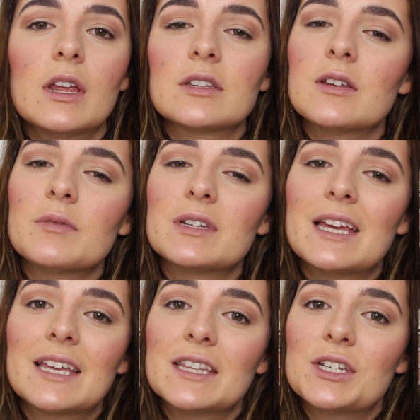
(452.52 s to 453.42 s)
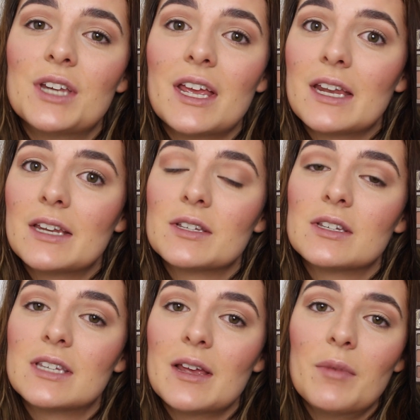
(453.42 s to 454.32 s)
Next I'll be taking the shade
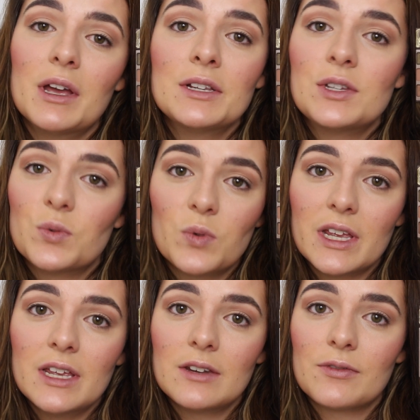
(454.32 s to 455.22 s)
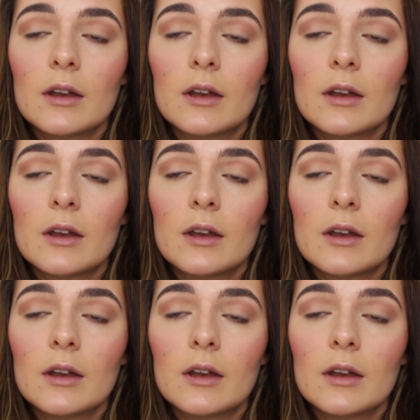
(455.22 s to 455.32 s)
Semi Sweet,